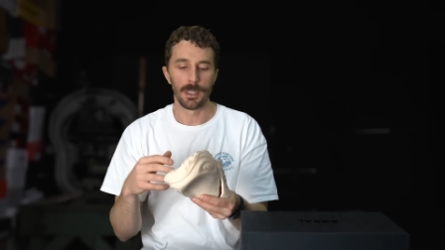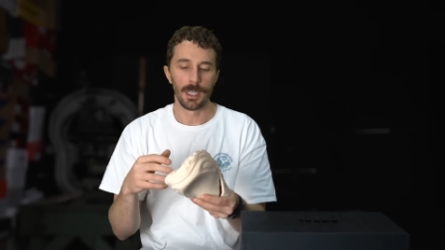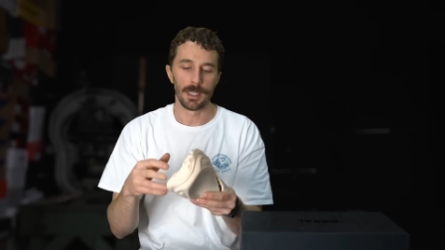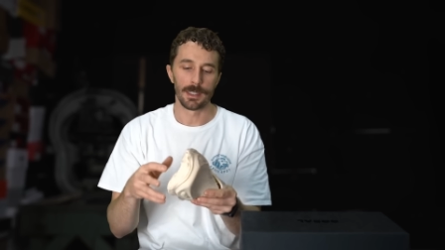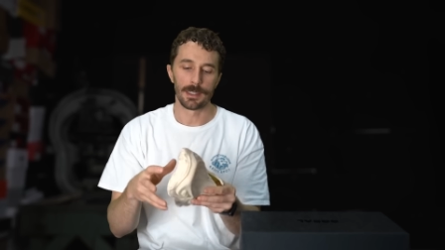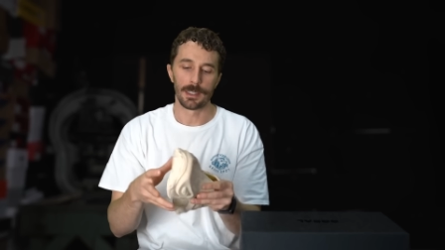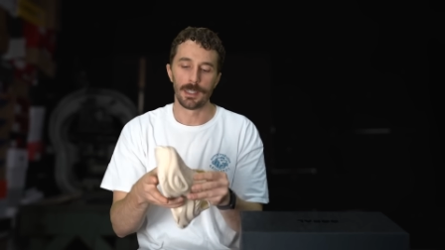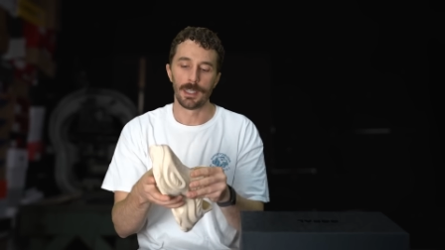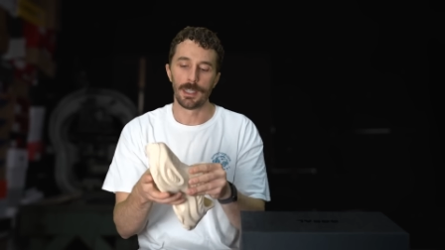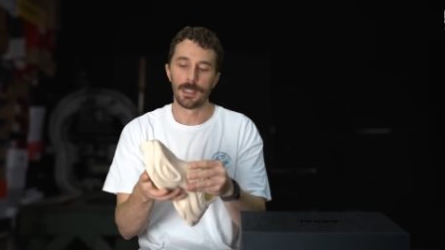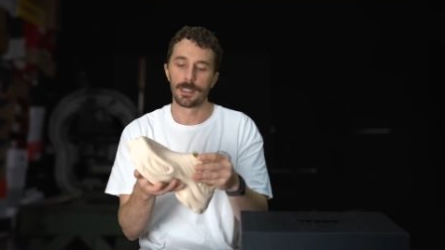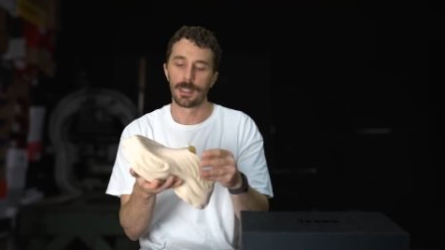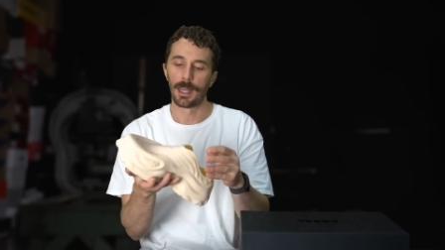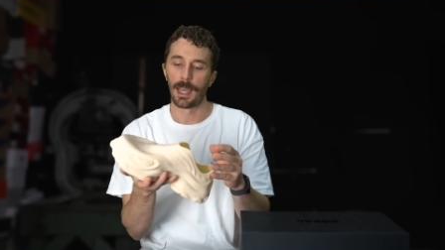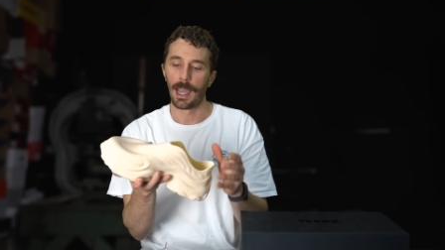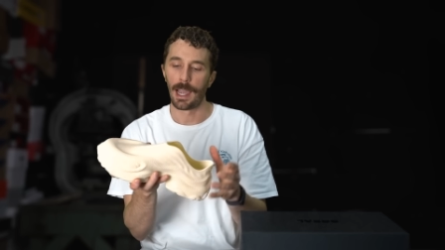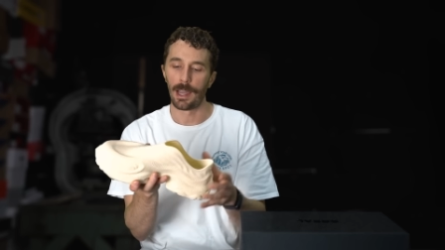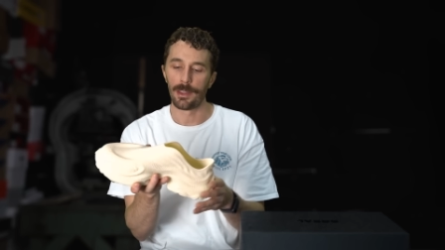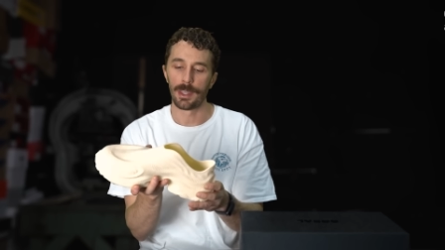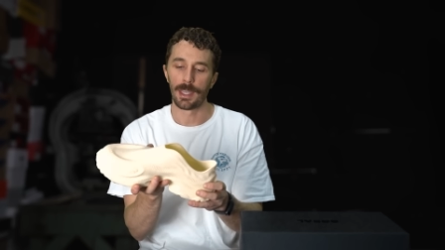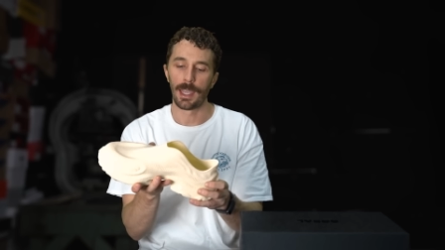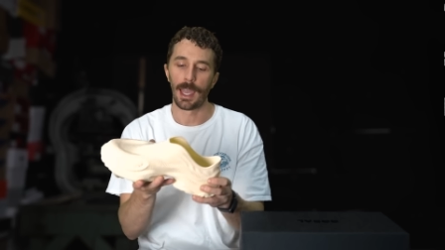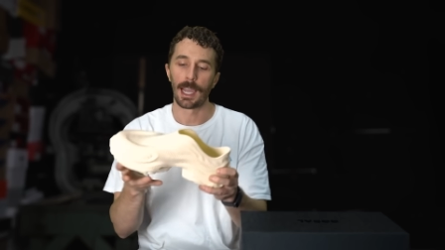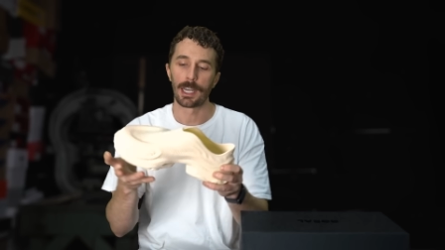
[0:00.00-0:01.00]
densities, and
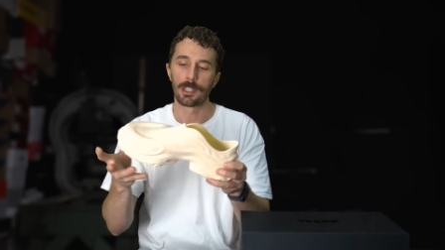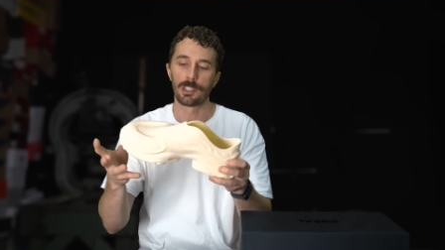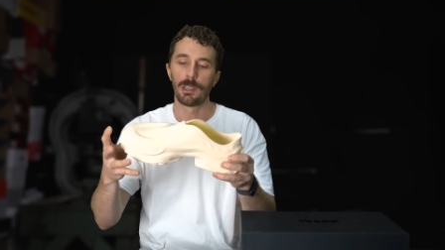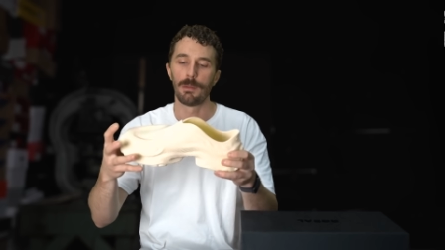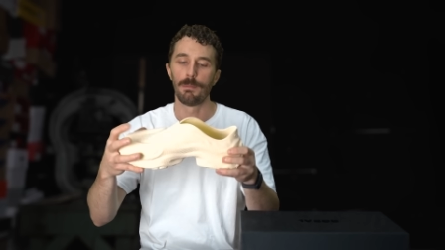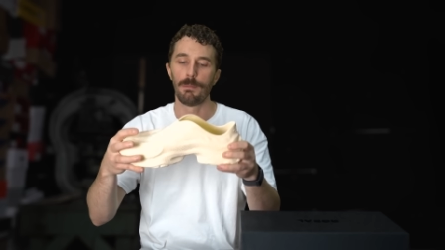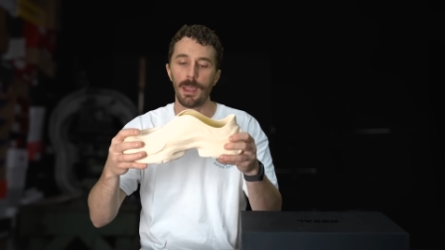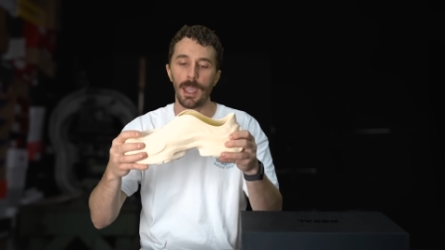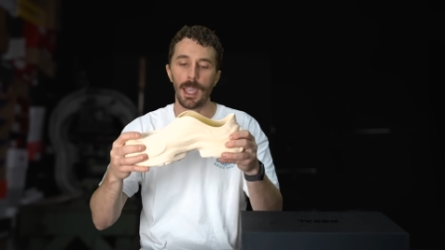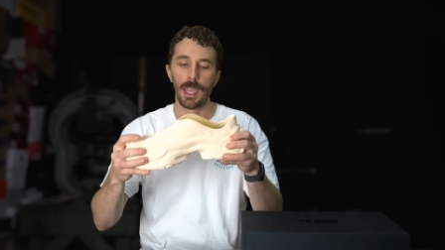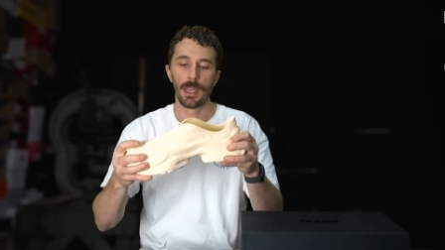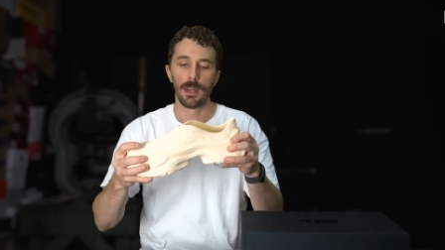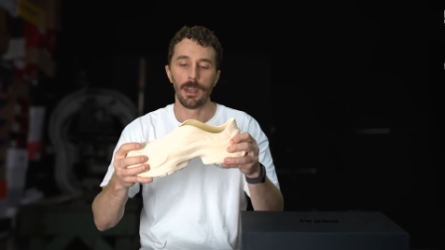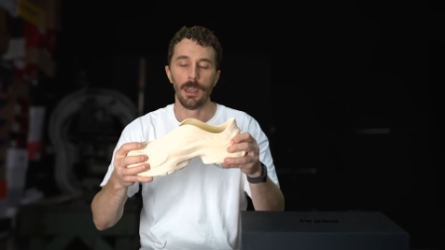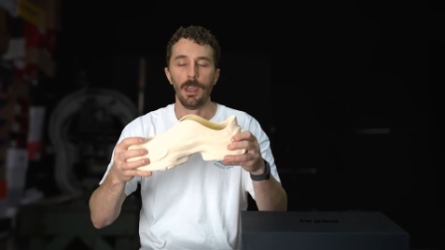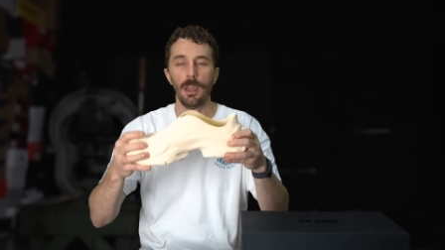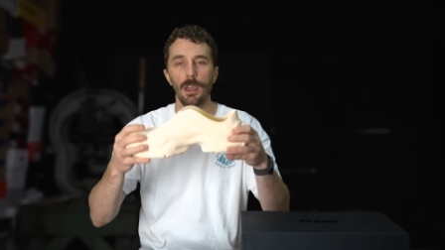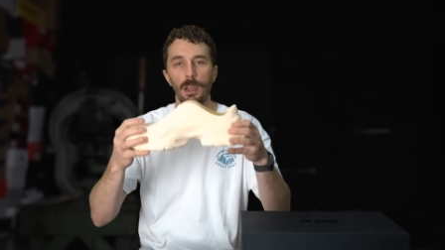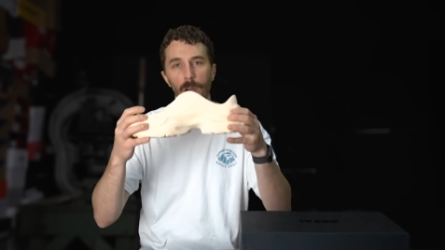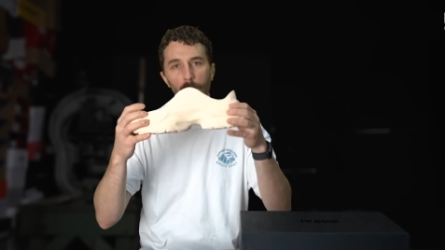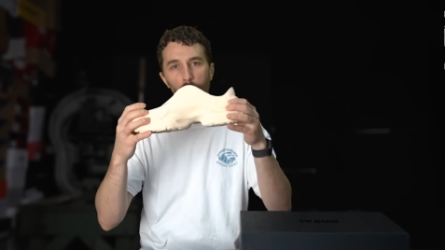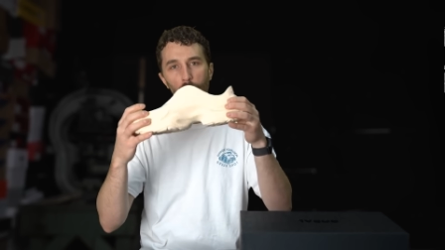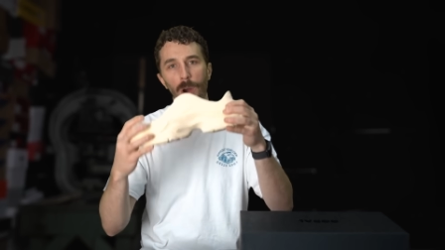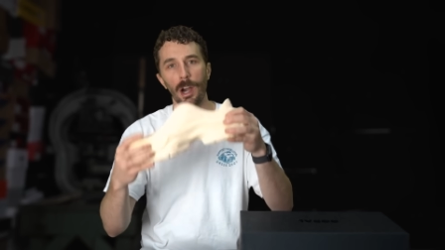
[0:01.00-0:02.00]
how they actually made
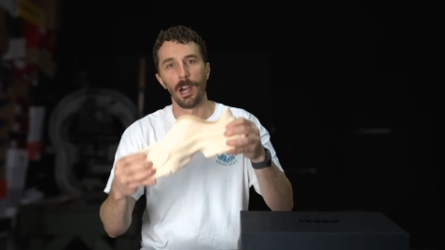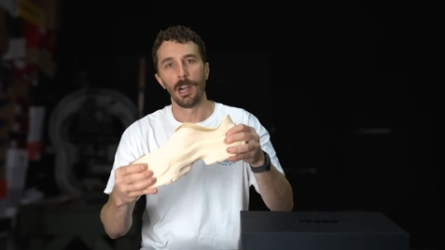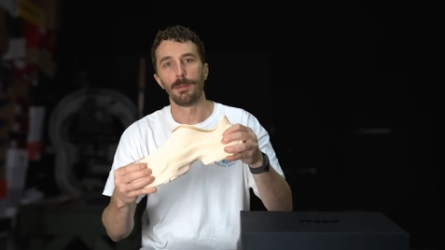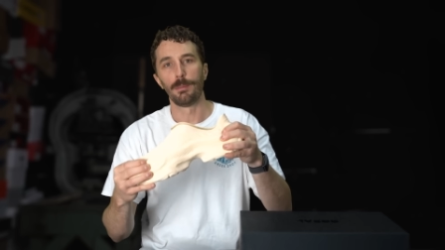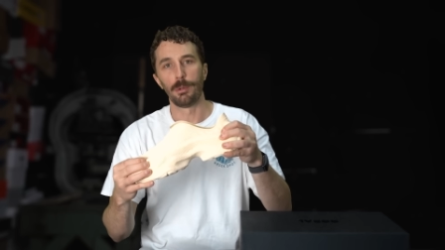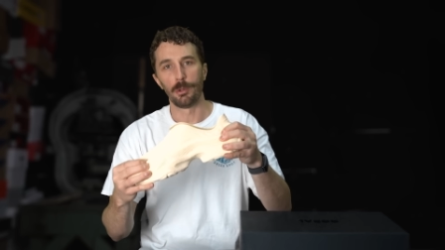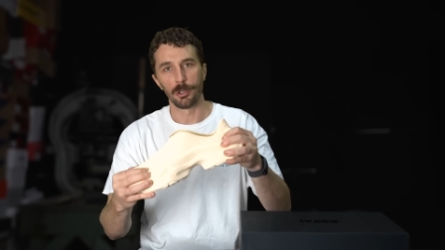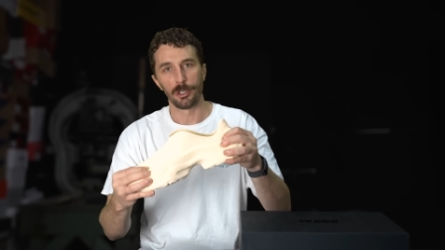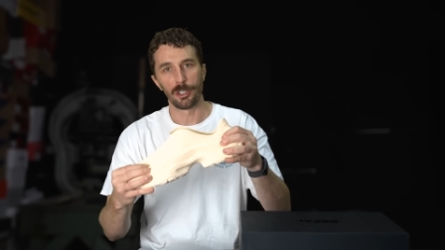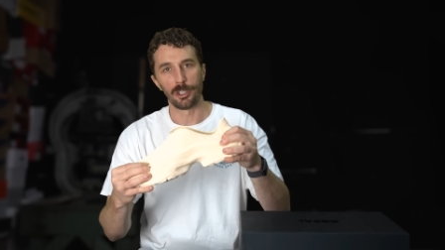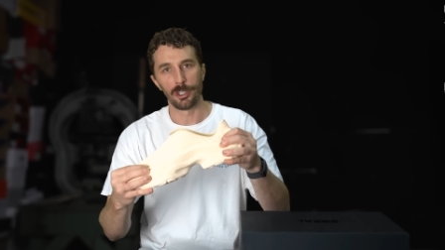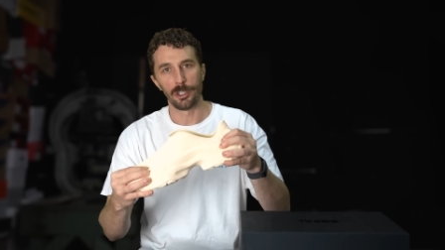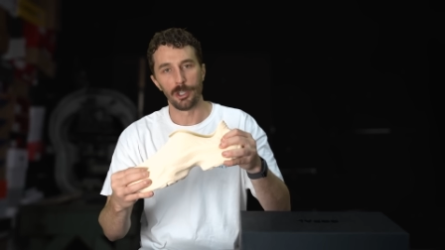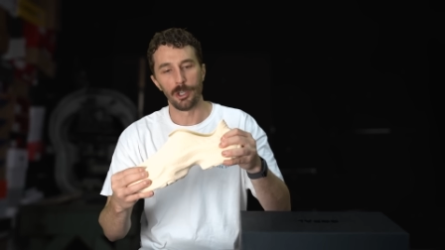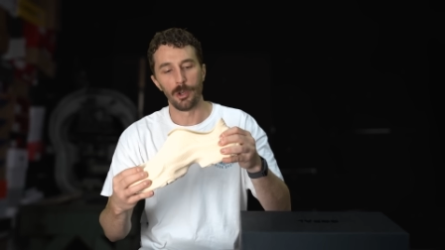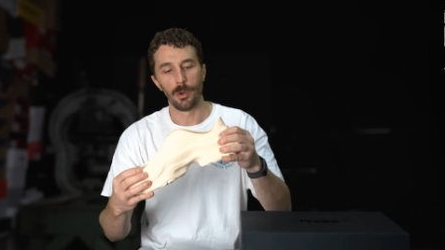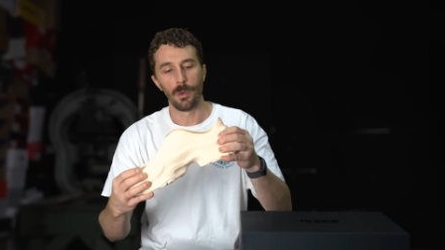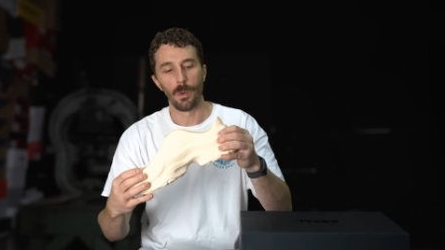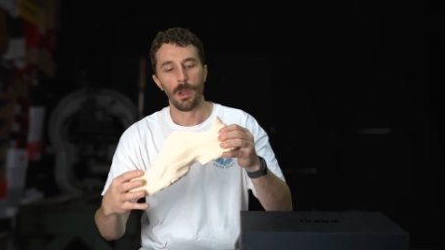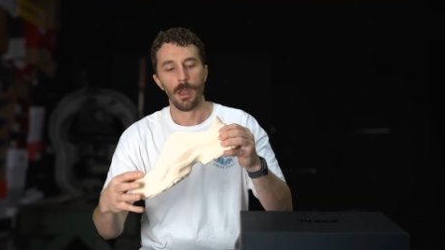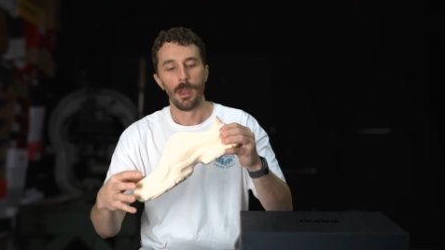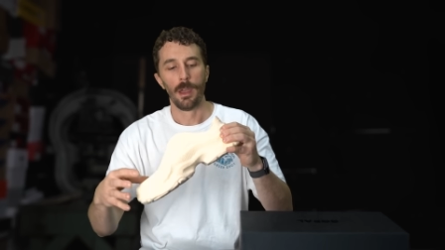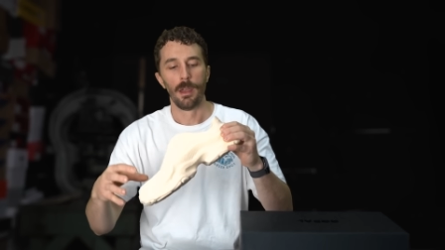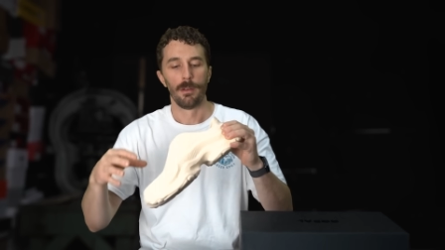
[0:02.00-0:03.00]
a wearable
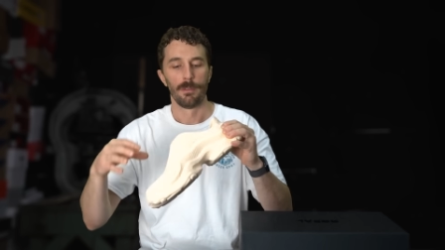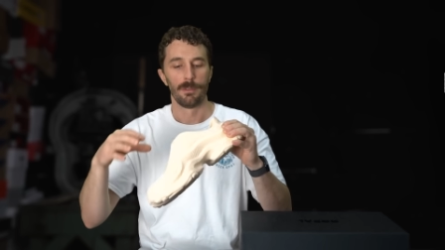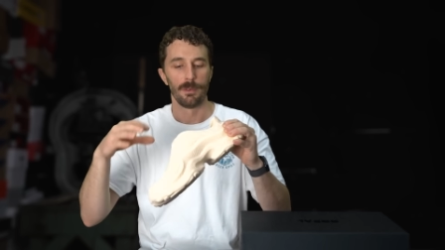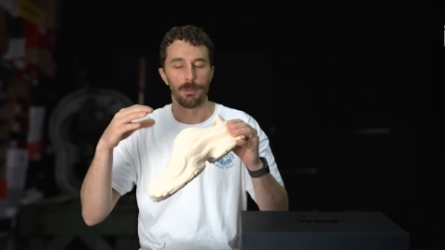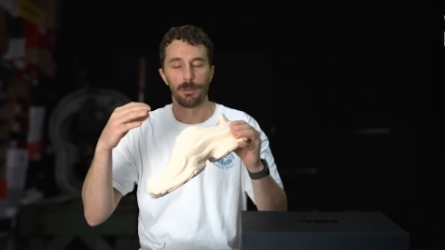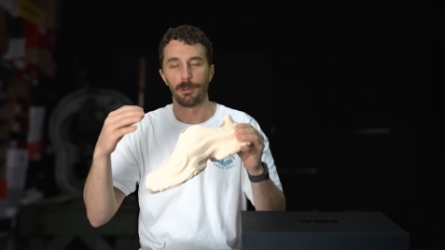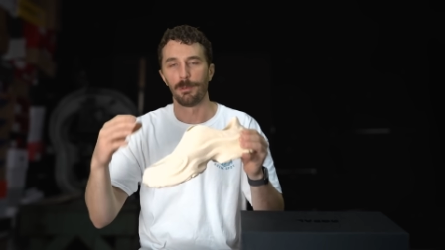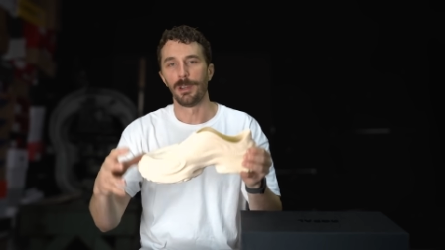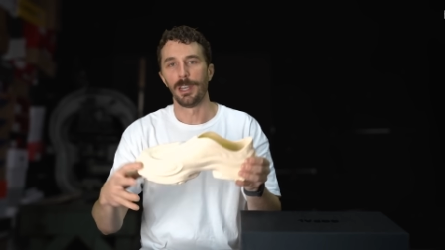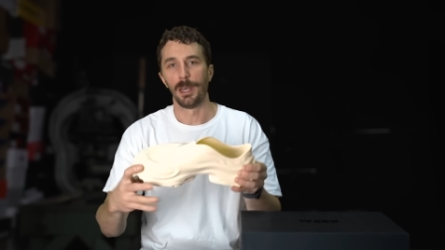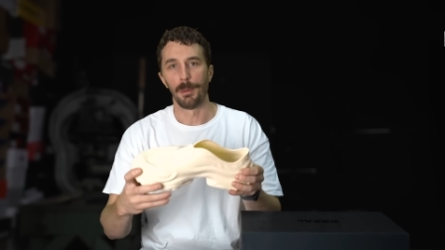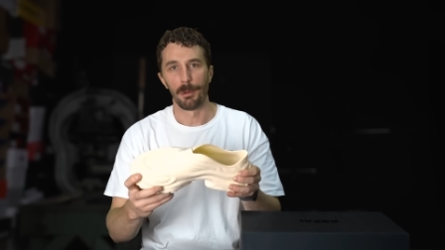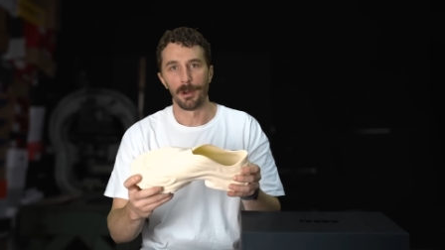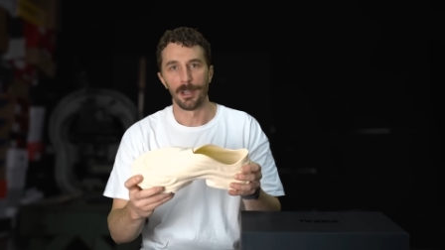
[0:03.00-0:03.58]
shoe from 3D